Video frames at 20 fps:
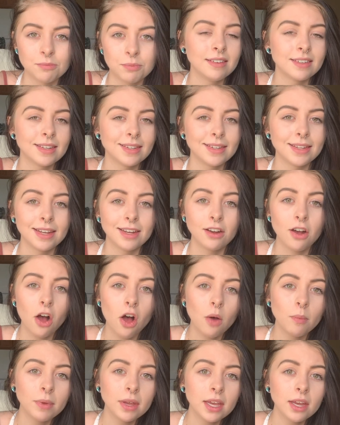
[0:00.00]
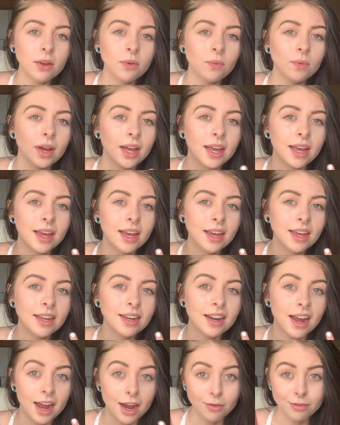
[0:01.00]
They said that they'd call me
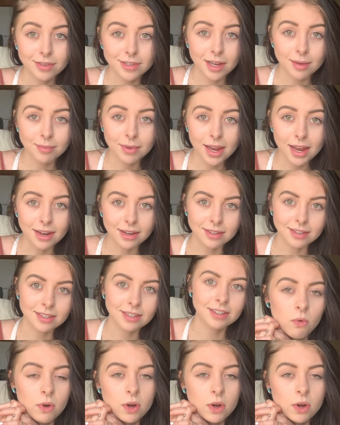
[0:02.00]
when I was up next.